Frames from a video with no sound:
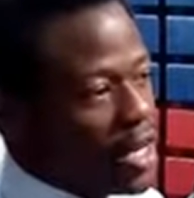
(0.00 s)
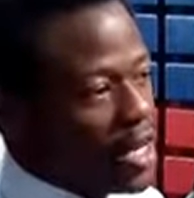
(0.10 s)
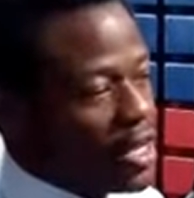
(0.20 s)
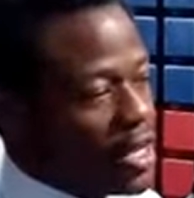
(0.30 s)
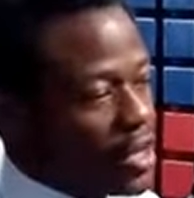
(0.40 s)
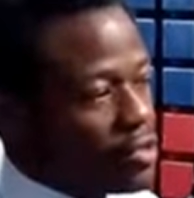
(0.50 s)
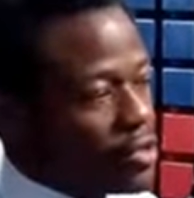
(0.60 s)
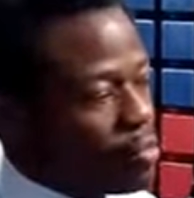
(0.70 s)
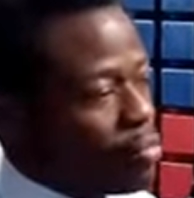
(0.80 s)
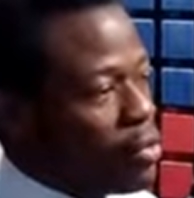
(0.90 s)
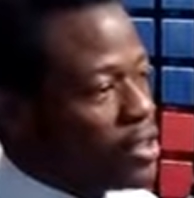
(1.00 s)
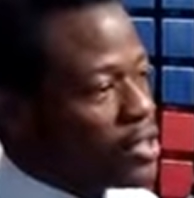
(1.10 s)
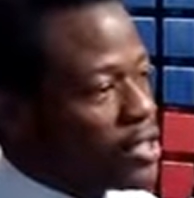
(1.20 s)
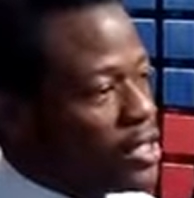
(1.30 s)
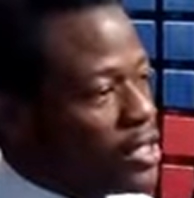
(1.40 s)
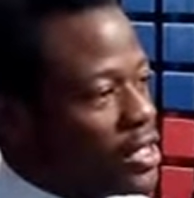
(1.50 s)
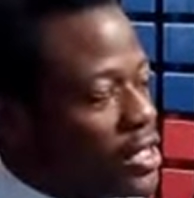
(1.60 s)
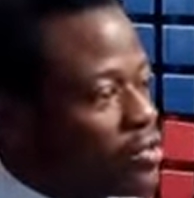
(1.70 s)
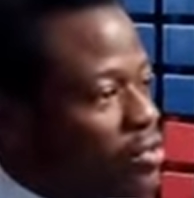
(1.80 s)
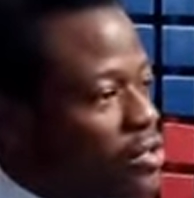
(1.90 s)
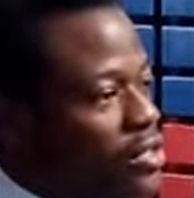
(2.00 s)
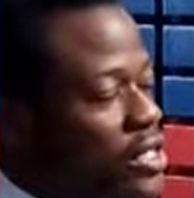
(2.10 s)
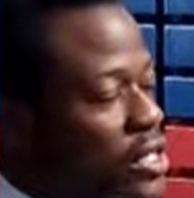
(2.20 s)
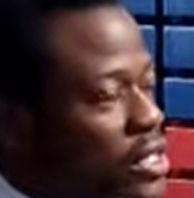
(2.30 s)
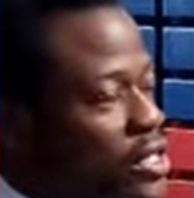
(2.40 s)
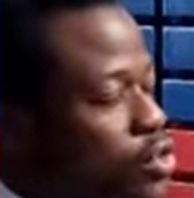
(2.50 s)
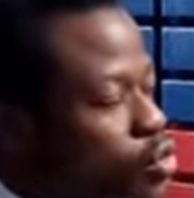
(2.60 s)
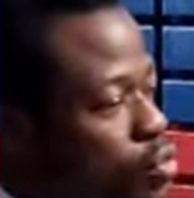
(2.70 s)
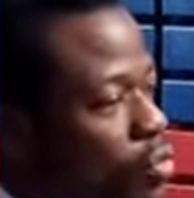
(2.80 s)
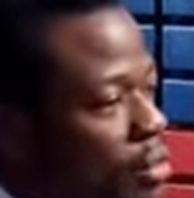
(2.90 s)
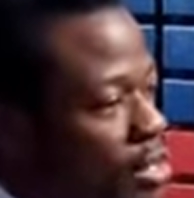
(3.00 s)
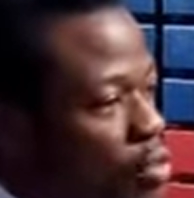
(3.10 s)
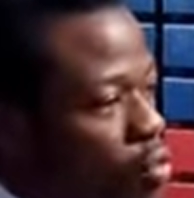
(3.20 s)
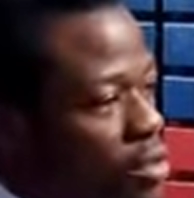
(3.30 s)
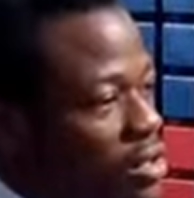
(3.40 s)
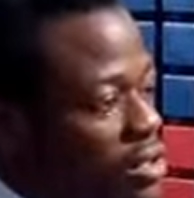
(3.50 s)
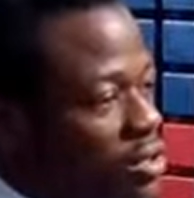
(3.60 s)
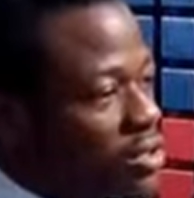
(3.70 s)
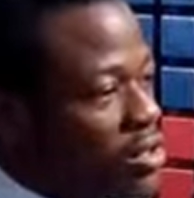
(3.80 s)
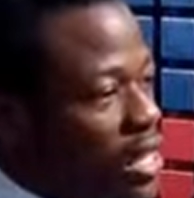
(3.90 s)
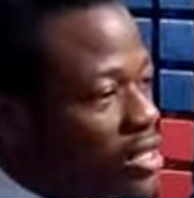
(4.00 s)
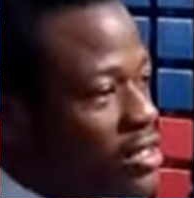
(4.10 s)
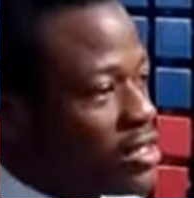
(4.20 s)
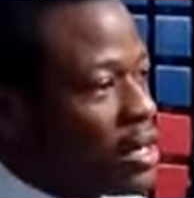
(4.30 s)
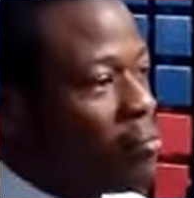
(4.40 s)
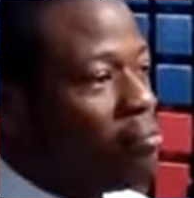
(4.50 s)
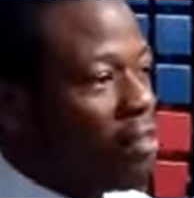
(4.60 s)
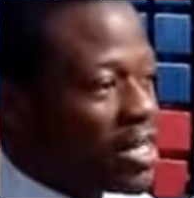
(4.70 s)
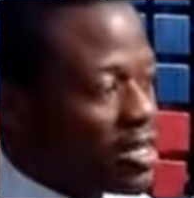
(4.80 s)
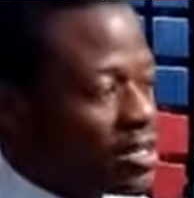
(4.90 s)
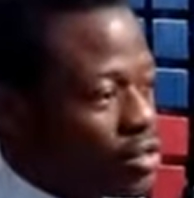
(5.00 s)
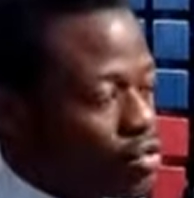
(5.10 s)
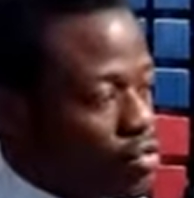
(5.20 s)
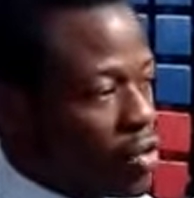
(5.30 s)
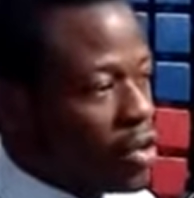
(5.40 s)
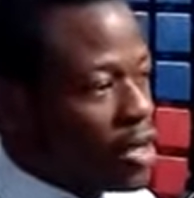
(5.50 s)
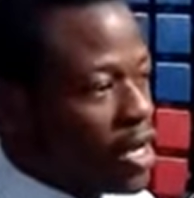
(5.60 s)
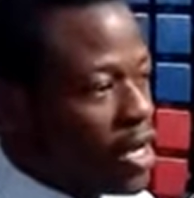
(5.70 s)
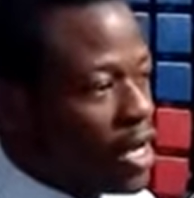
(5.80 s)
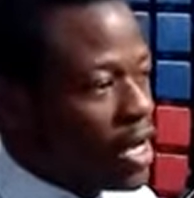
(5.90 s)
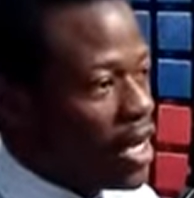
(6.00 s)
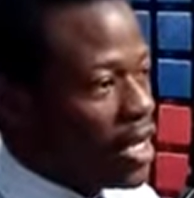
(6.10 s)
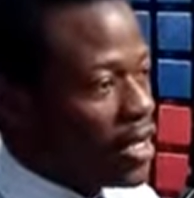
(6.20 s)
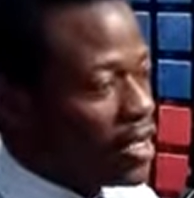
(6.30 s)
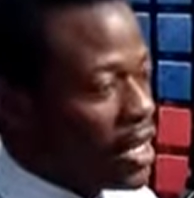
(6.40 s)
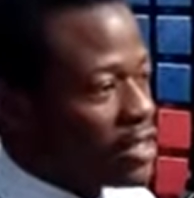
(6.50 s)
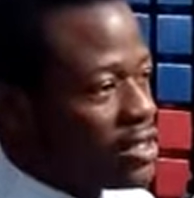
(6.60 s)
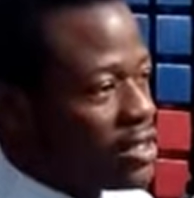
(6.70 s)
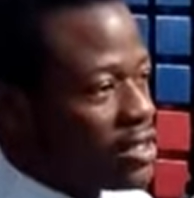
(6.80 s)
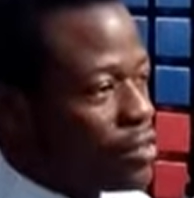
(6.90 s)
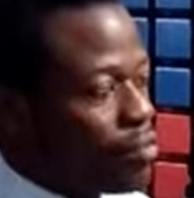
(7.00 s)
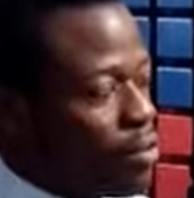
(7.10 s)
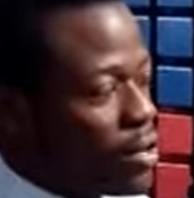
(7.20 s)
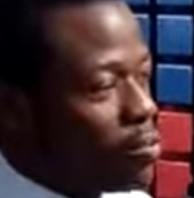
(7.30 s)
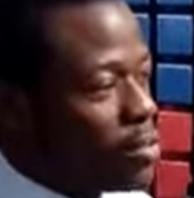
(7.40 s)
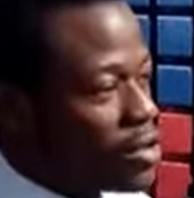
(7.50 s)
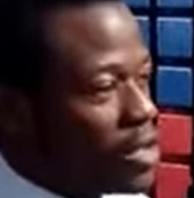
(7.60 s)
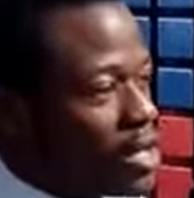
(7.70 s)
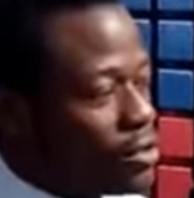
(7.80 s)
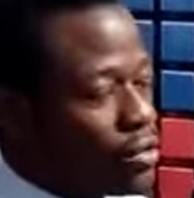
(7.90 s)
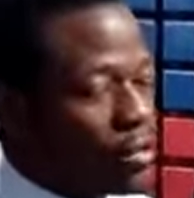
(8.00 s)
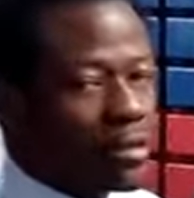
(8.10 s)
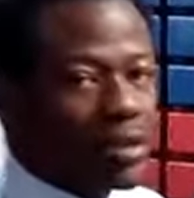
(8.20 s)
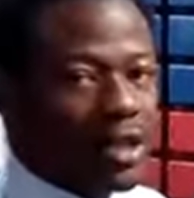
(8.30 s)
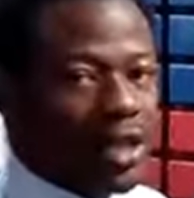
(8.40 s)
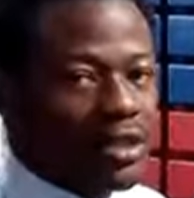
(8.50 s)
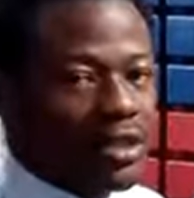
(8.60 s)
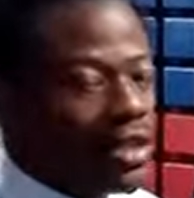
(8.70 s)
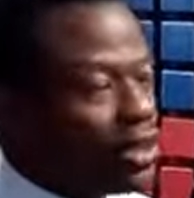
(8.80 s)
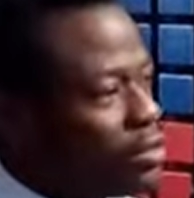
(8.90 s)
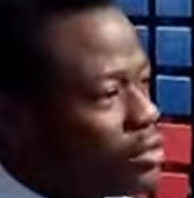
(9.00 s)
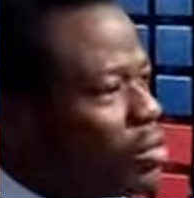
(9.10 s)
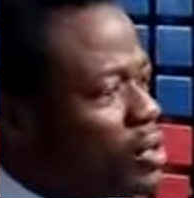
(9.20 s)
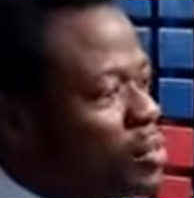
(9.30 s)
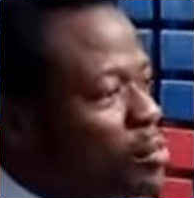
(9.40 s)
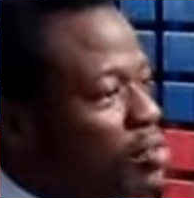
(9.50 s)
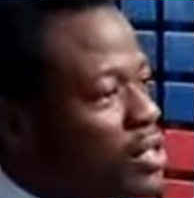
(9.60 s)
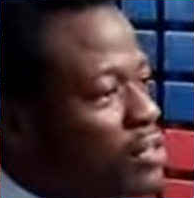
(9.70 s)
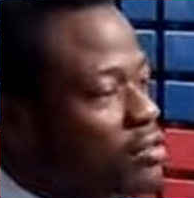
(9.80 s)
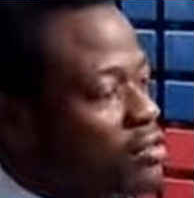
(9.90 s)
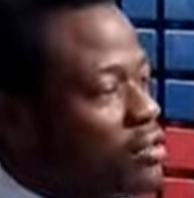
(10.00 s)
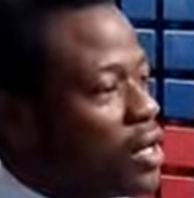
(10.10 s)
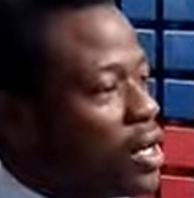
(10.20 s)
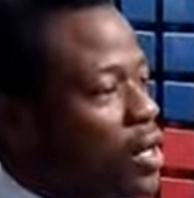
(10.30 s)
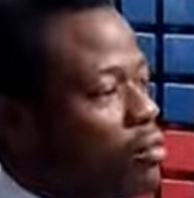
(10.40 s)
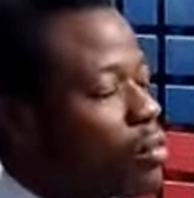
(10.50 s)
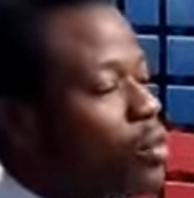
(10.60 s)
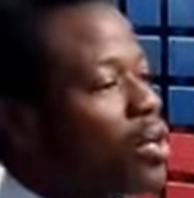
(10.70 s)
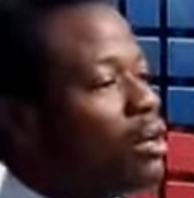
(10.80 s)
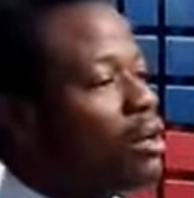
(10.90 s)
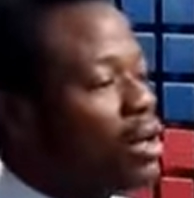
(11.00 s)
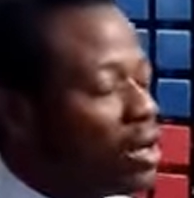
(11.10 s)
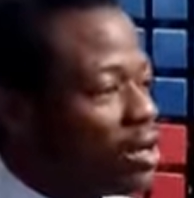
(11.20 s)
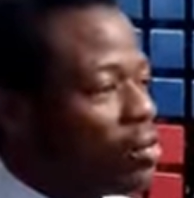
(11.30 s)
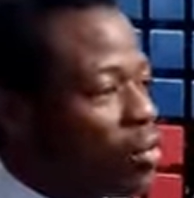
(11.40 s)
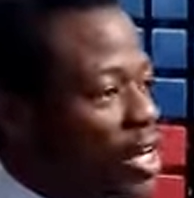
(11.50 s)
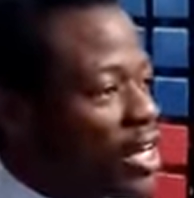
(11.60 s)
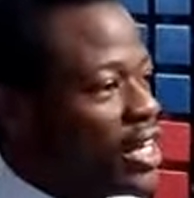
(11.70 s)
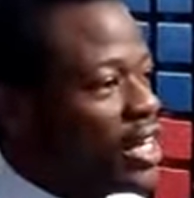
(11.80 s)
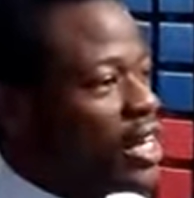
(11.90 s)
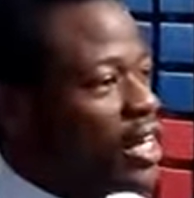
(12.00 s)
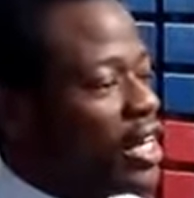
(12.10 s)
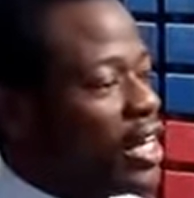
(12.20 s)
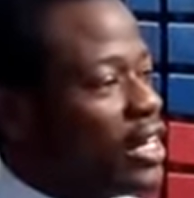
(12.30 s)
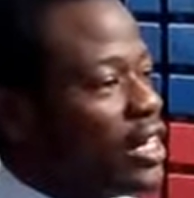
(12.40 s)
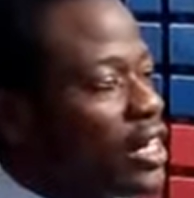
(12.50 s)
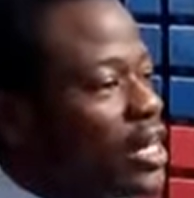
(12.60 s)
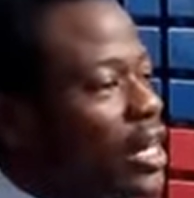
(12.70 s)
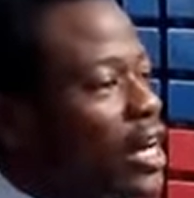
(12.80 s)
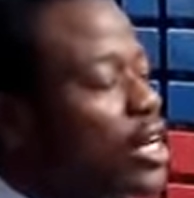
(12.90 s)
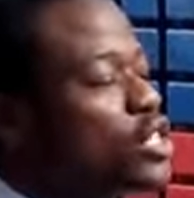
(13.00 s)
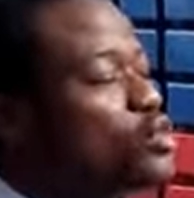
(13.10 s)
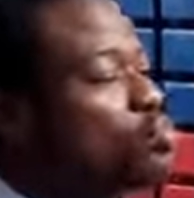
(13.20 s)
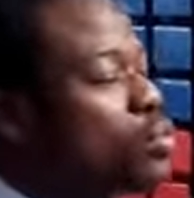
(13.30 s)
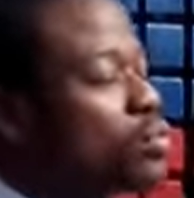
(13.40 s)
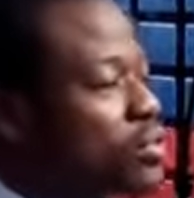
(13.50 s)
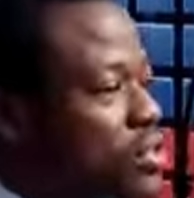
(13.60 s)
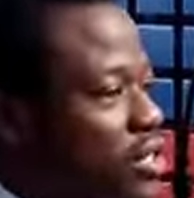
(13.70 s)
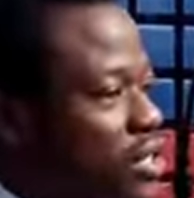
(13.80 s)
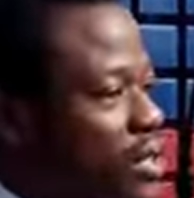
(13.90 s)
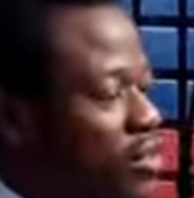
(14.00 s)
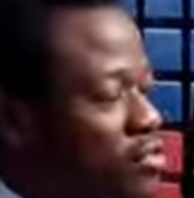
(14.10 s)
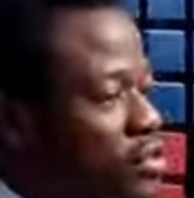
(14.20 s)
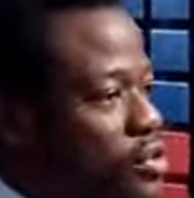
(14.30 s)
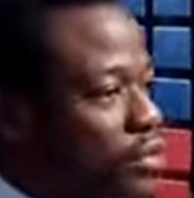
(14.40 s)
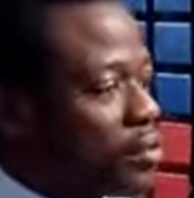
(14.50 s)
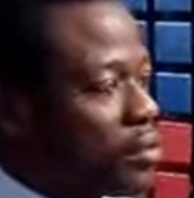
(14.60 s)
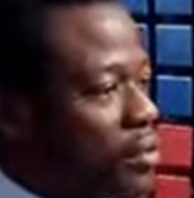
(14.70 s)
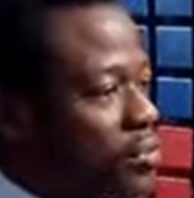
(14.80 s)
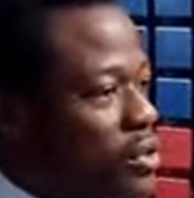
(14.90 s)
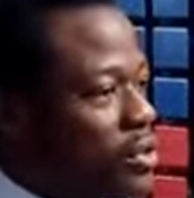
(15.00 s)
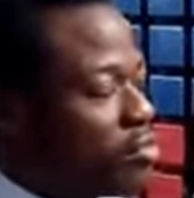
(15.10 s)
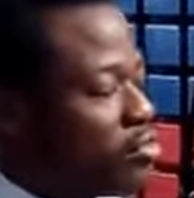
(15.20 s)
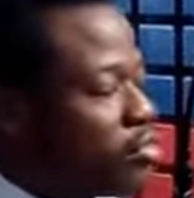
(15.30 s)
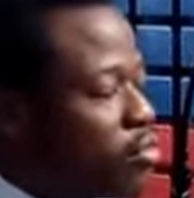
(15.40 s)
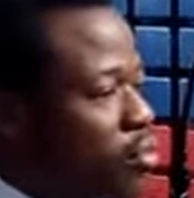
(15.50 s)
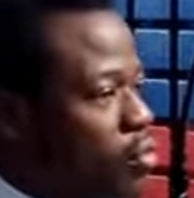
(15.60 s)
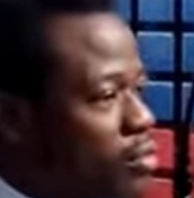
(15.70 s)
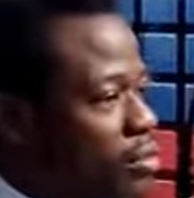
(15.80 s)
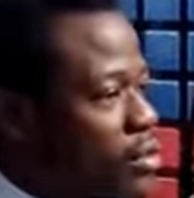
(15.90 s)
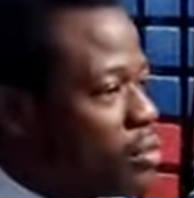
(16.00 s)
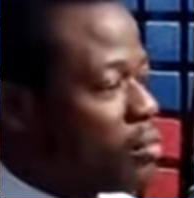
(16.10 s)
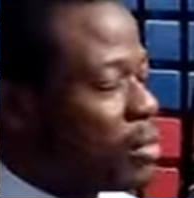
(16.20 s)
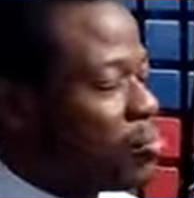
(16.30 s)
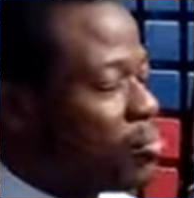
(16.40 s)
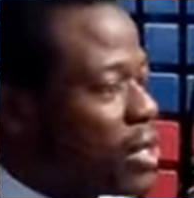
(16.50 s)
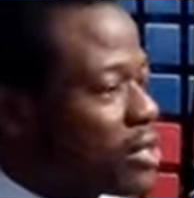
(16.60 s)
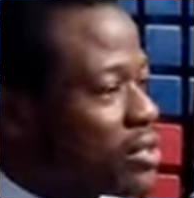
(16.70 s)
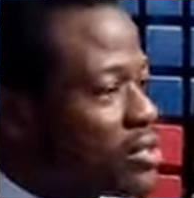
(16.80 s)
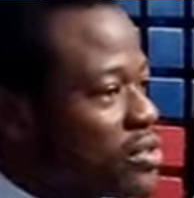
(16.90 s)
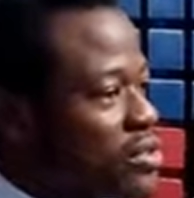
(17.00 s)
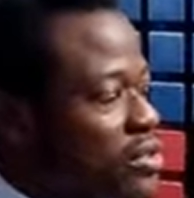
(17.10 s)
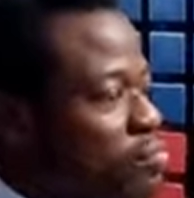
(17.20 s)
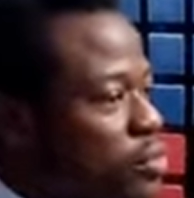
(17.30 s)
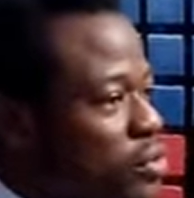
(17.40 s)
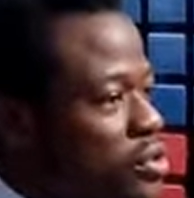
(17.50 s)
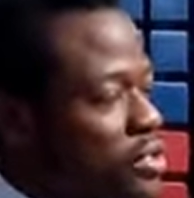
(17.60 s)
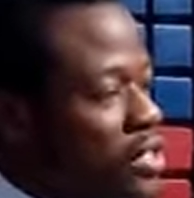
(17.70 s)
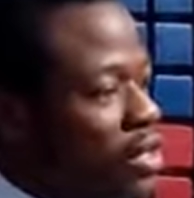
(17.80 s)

And that was a policy that was seen in so many quarters as a masterstroke. That is one particular tool that so many people believe will go a long way in exposing official corruption, fraud, malpractices, impunity,